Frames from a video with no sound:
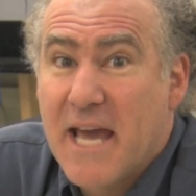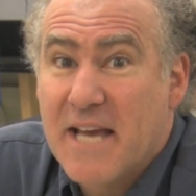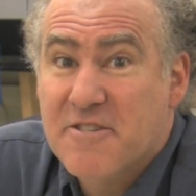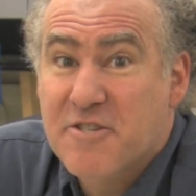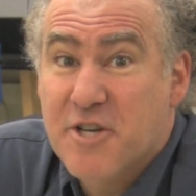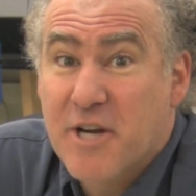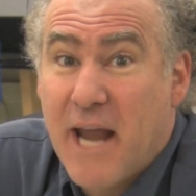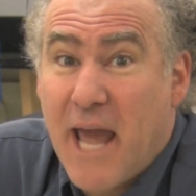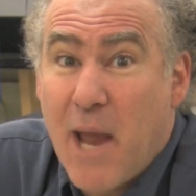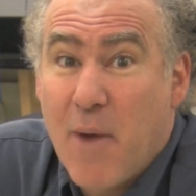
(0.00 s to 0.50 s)

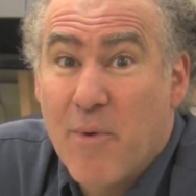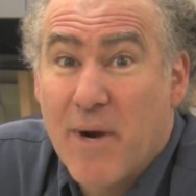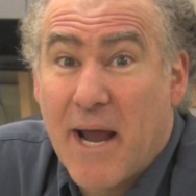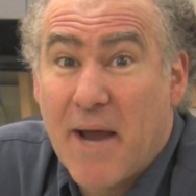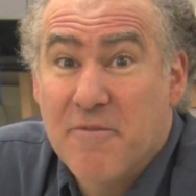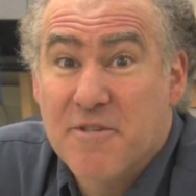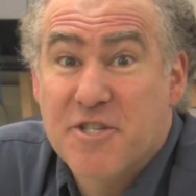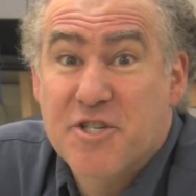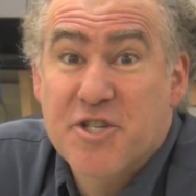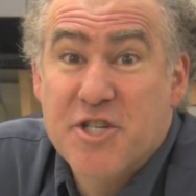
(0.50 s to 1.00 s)
Yesterday, when I
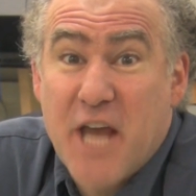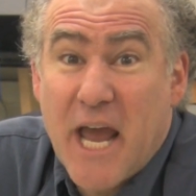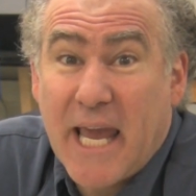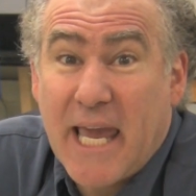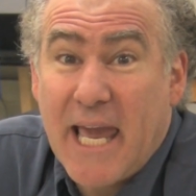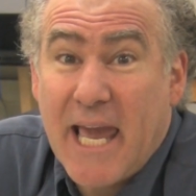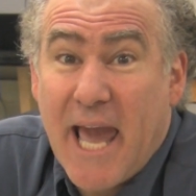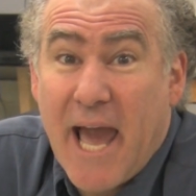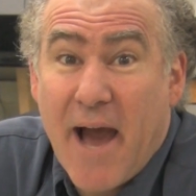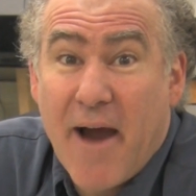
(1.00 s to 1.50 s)
was
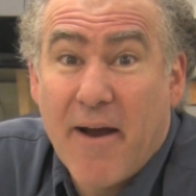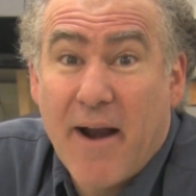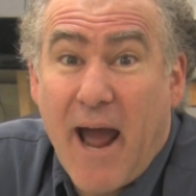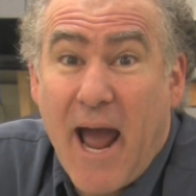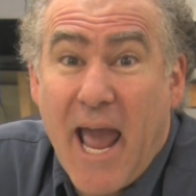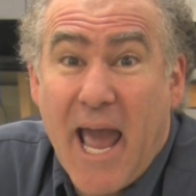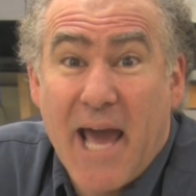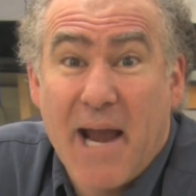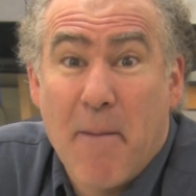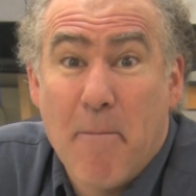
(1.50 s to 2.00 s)
checking out, I
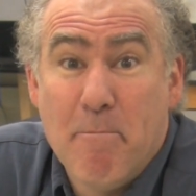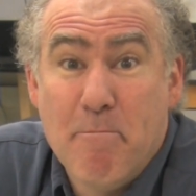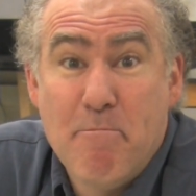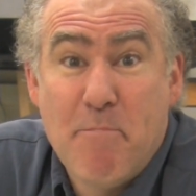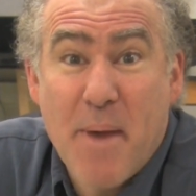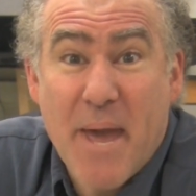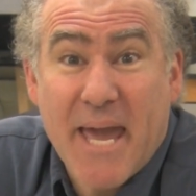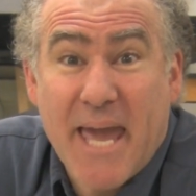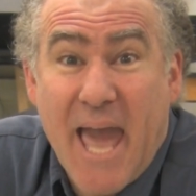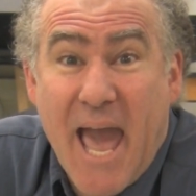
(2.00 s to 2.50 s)
had a
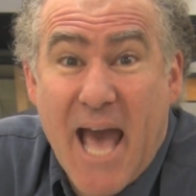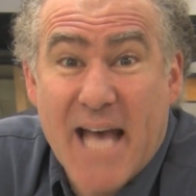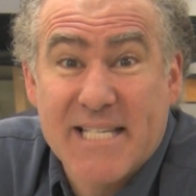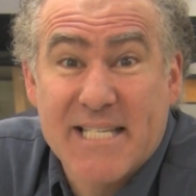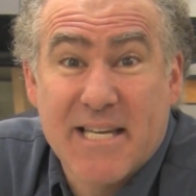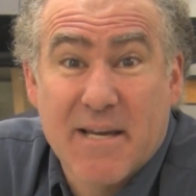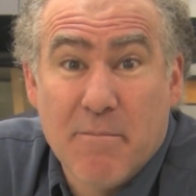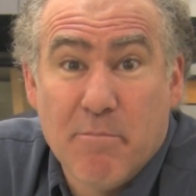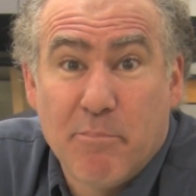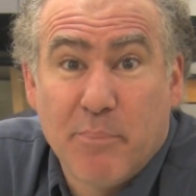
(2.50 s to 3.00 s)
big-ass
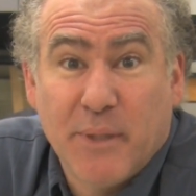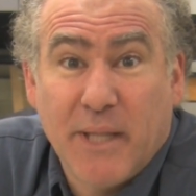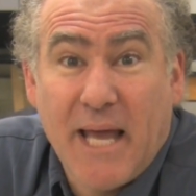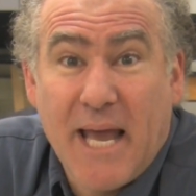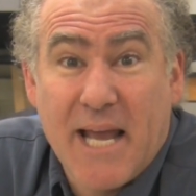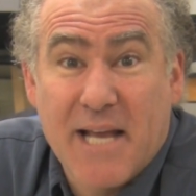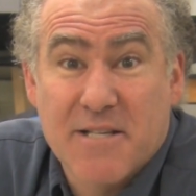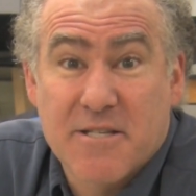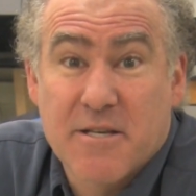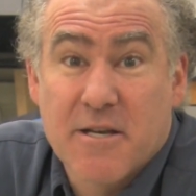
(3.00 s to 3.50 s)

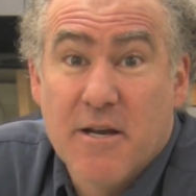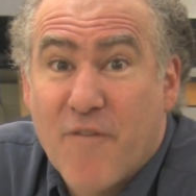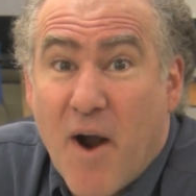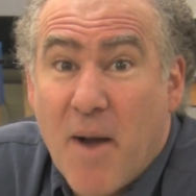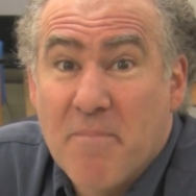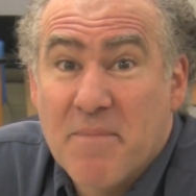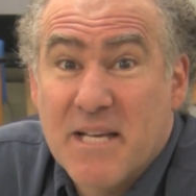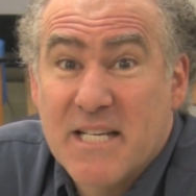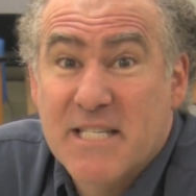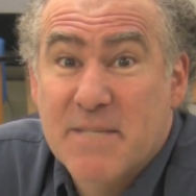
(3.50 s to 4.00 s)
complaint
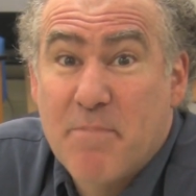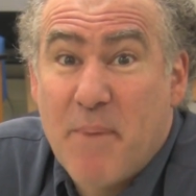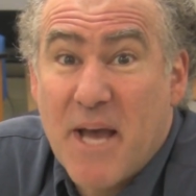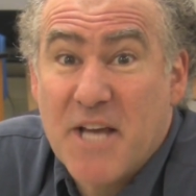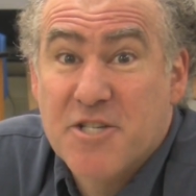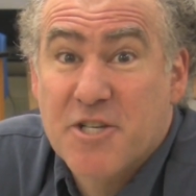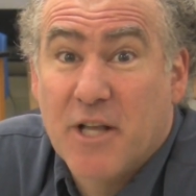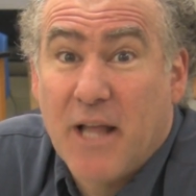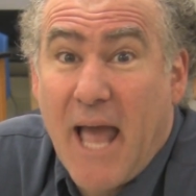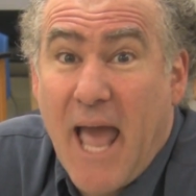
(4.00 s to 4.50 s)
from the
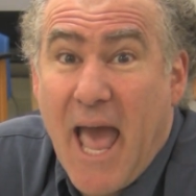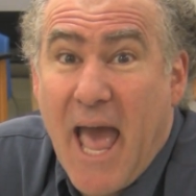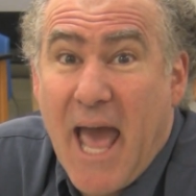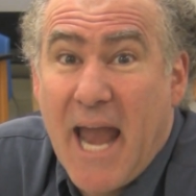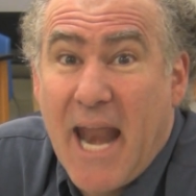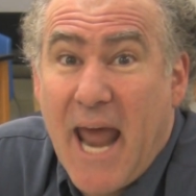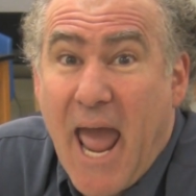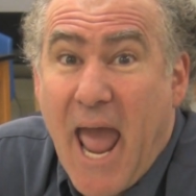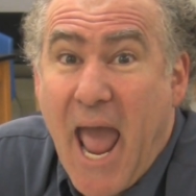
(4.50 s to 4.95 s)
special ed